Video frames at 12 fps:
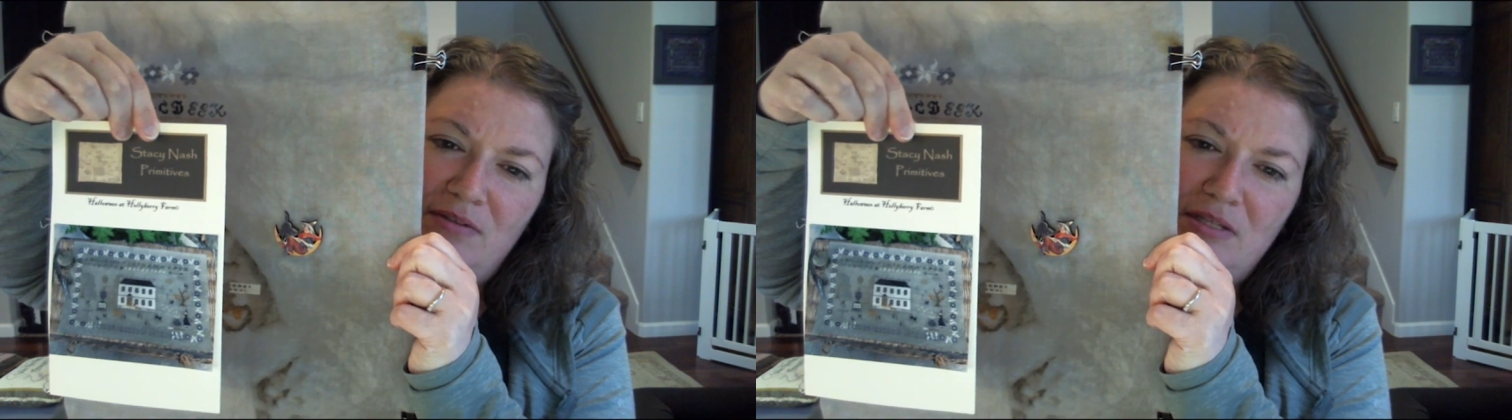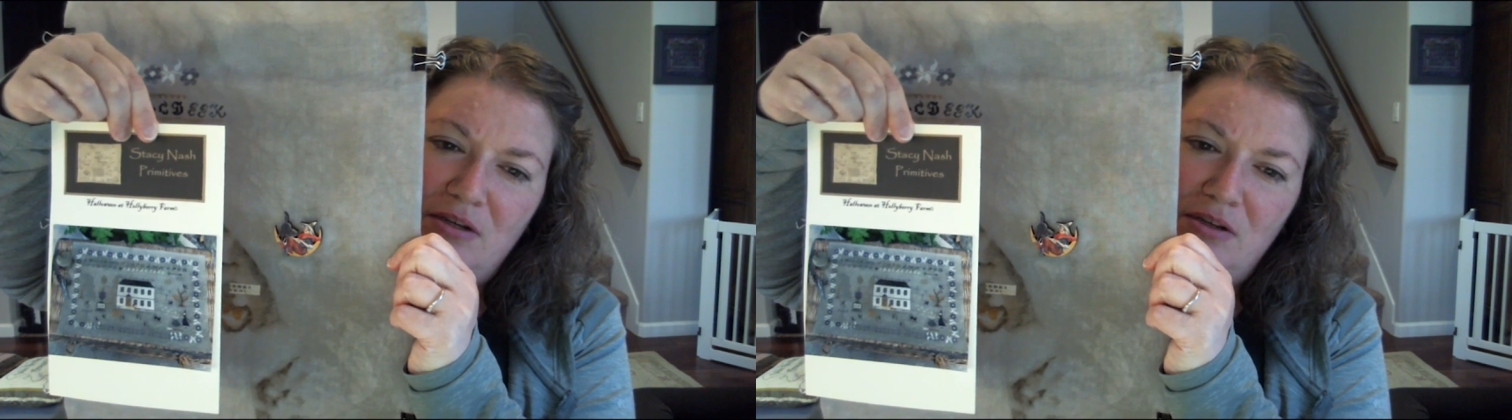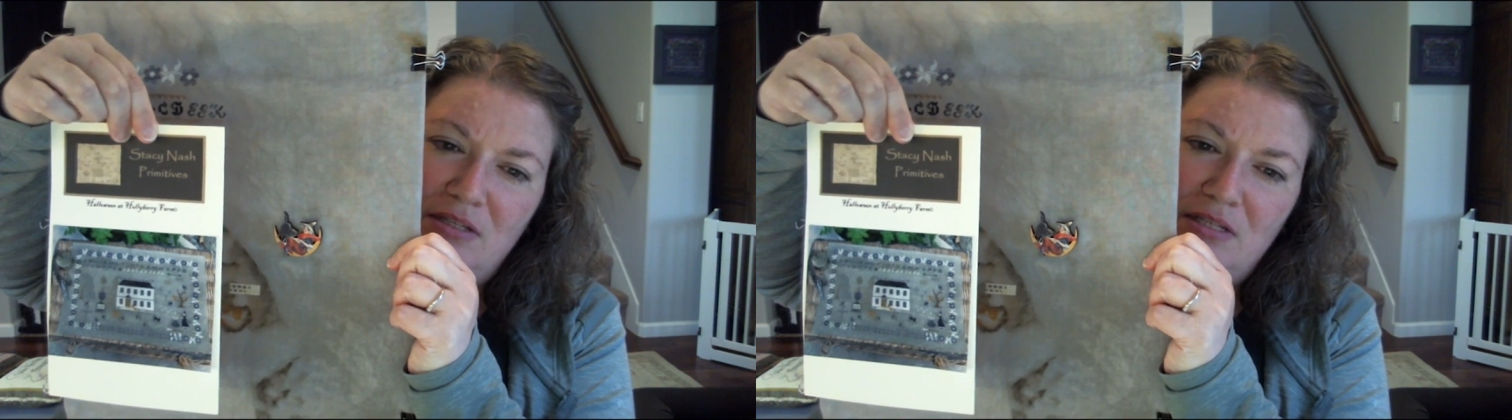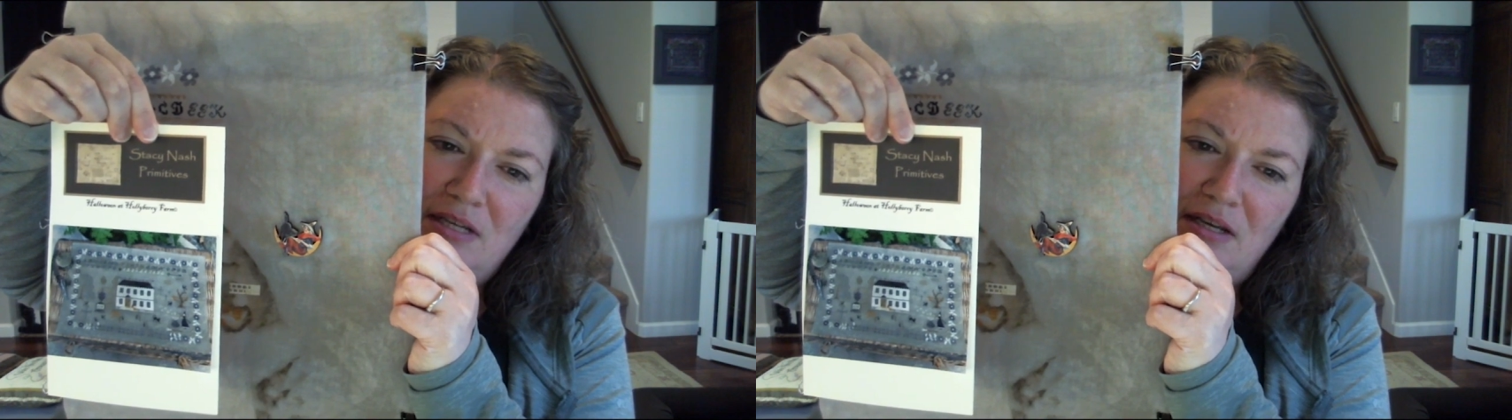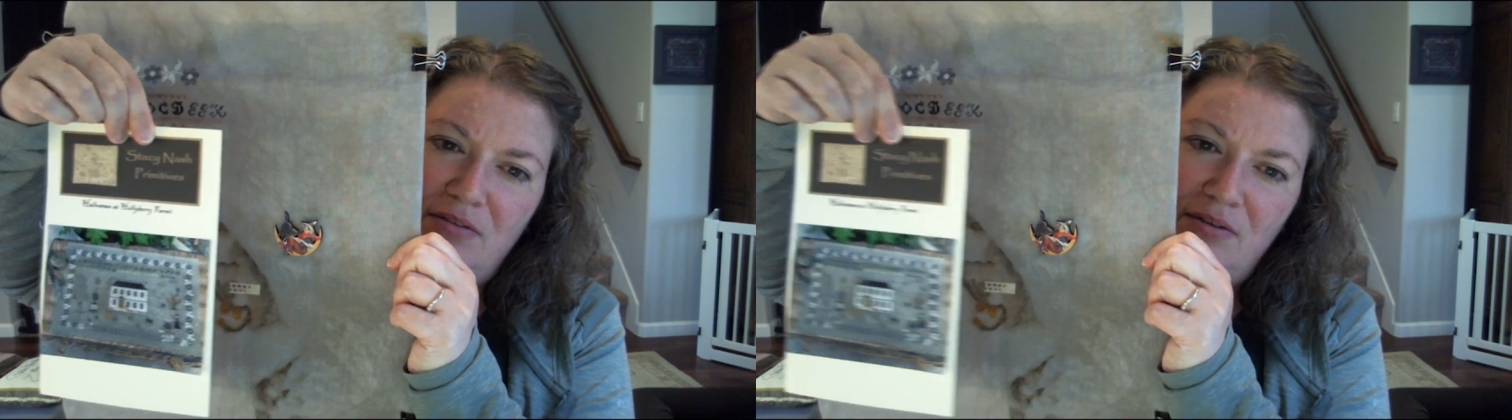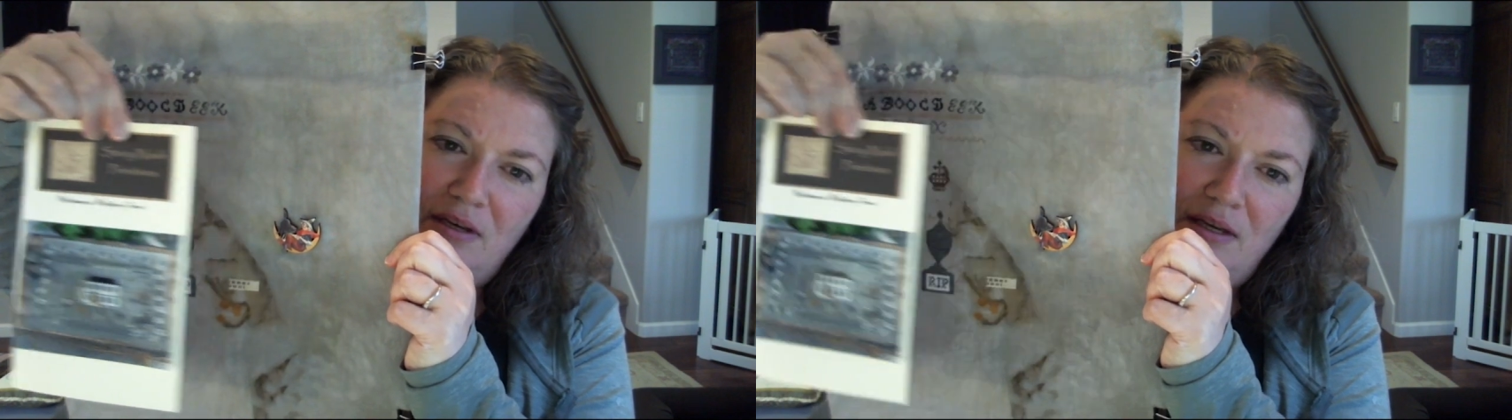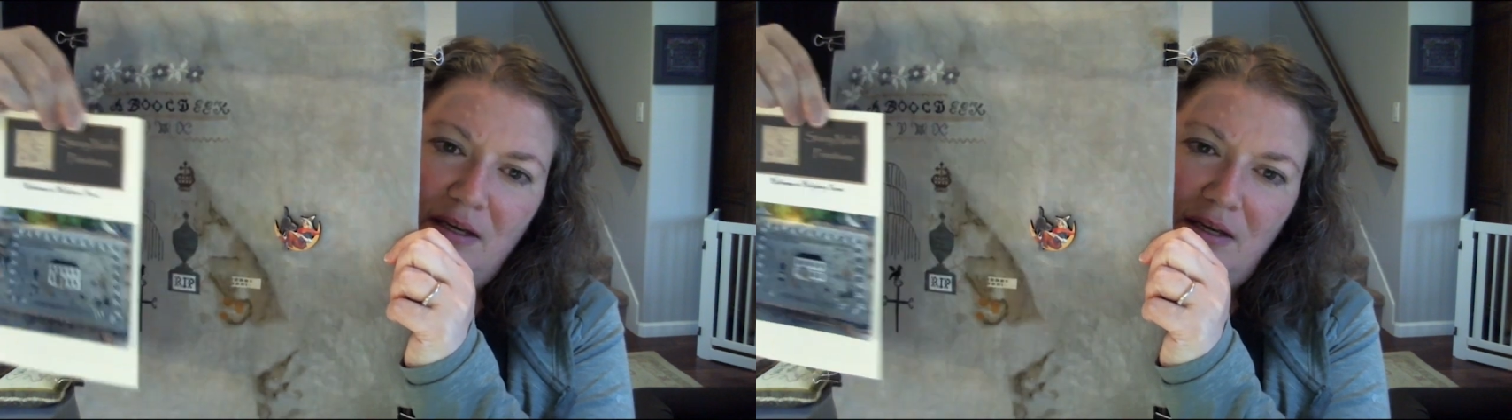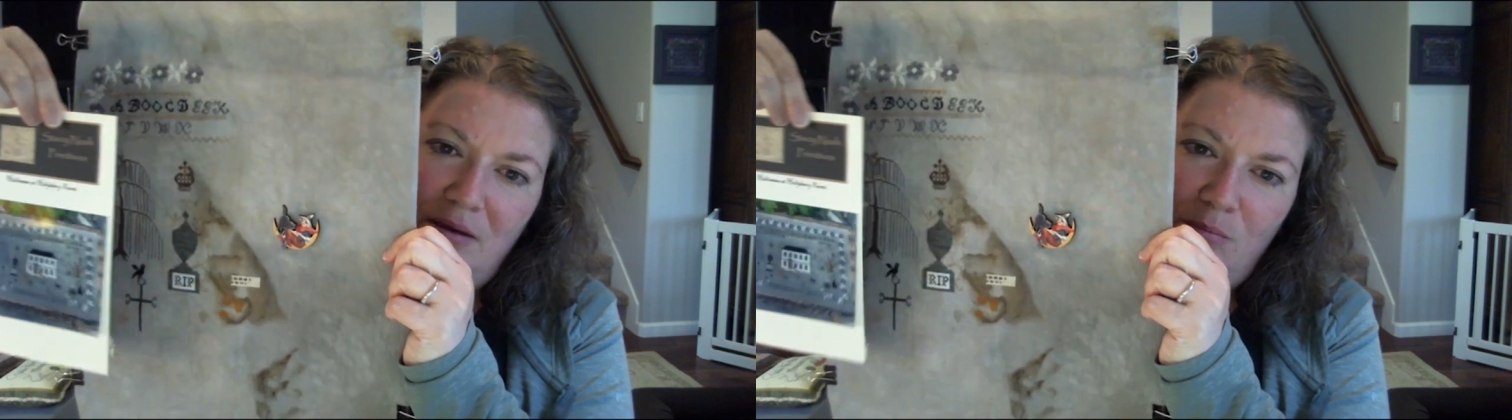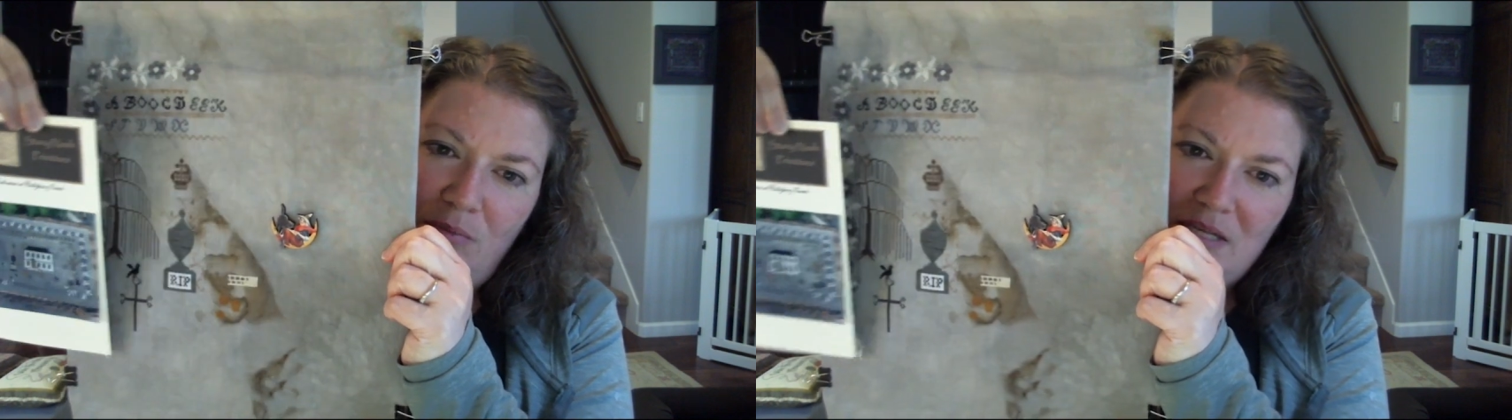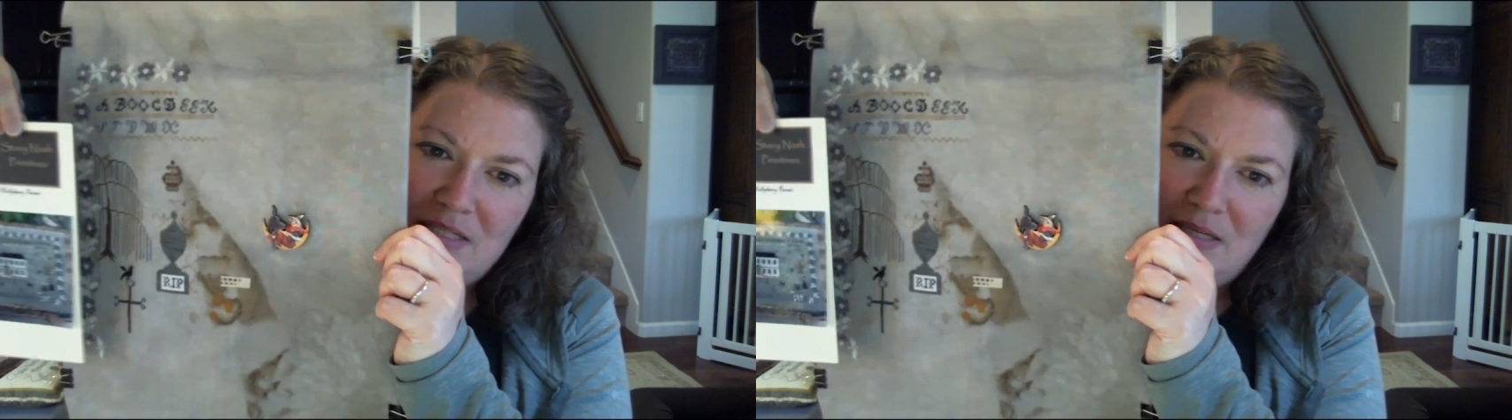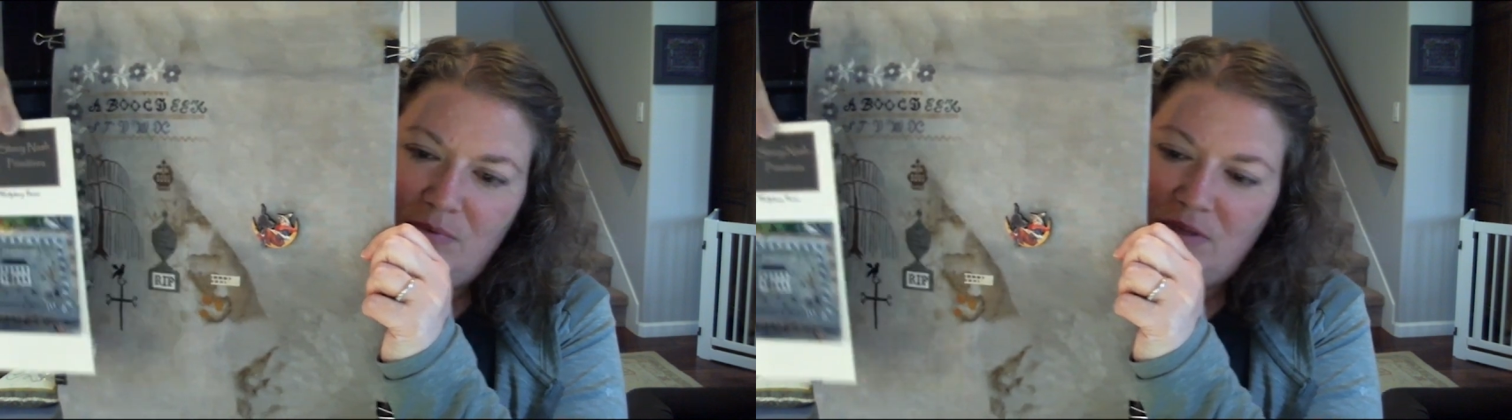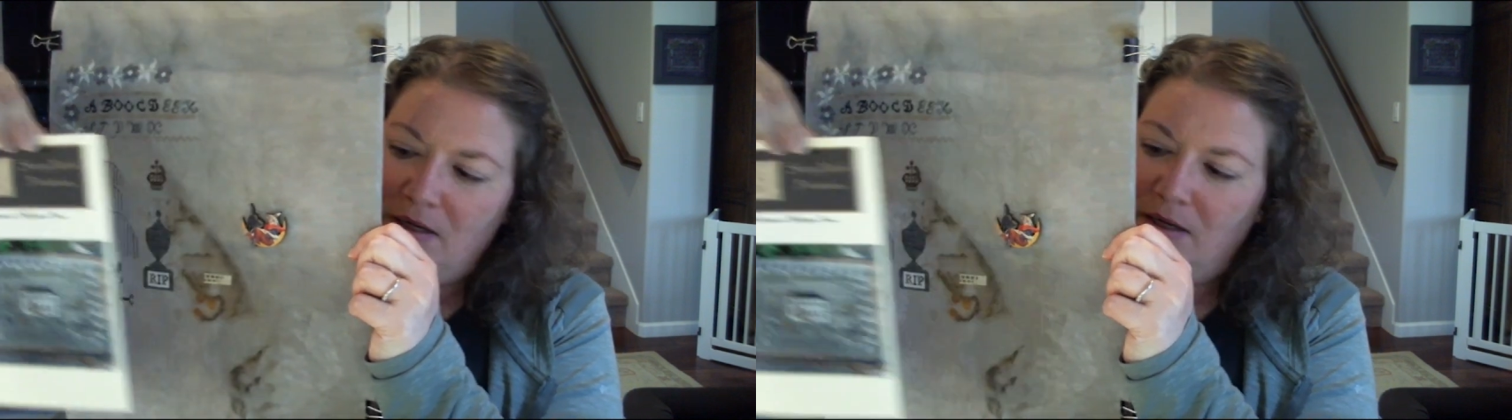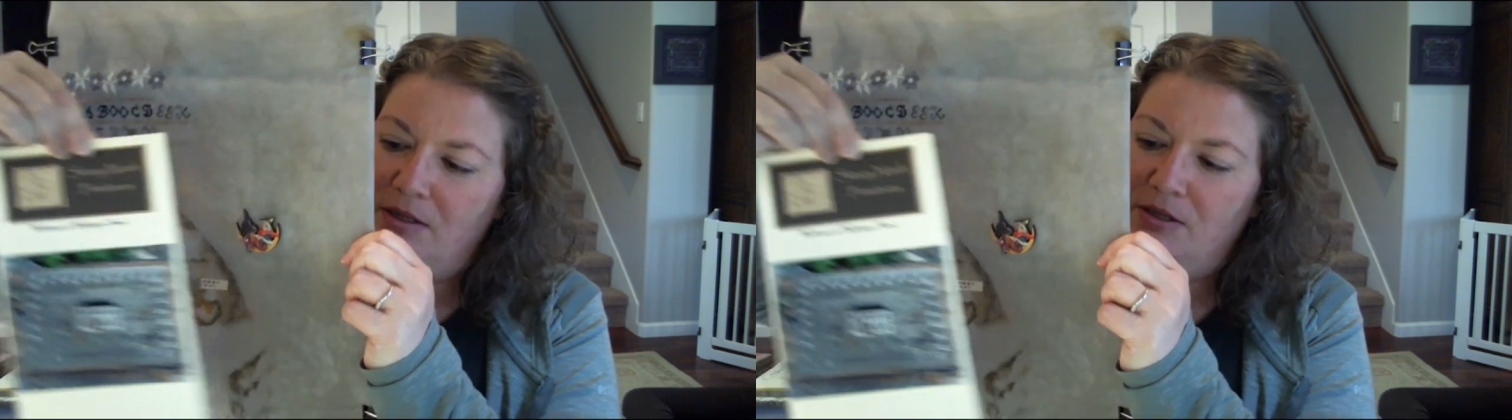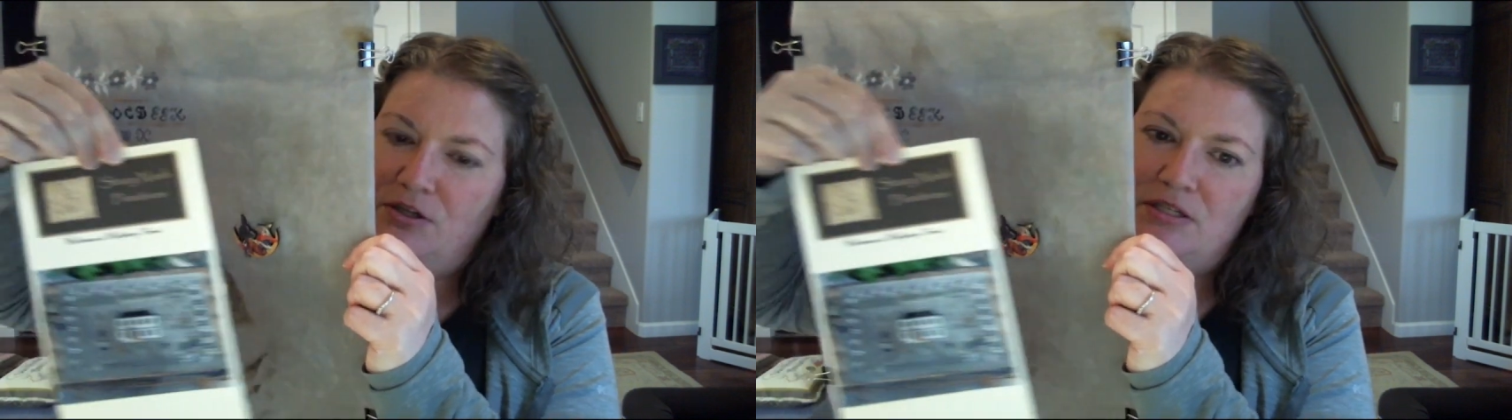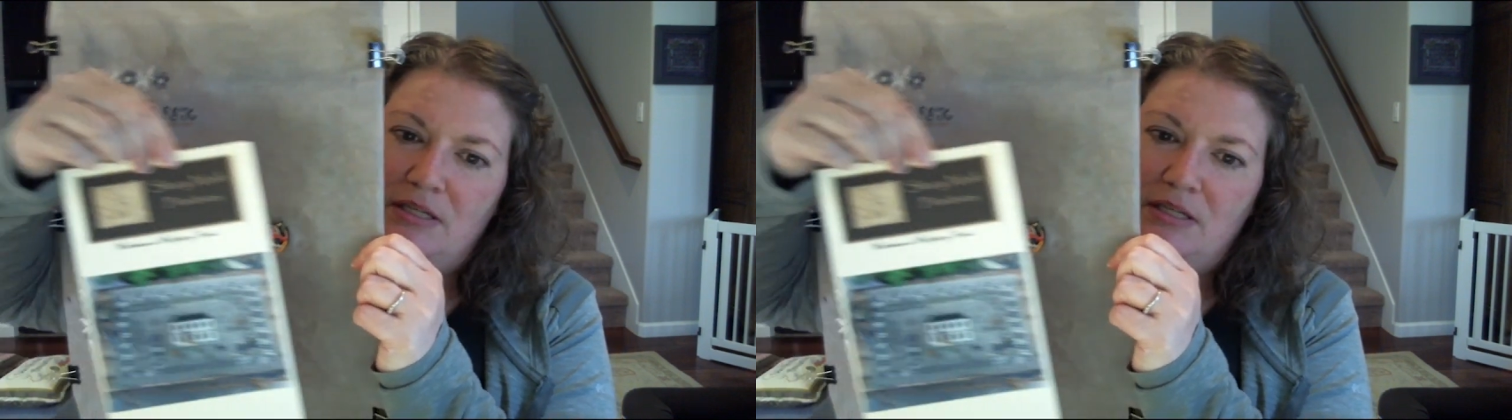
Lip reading: So you can see I've mixed up the colors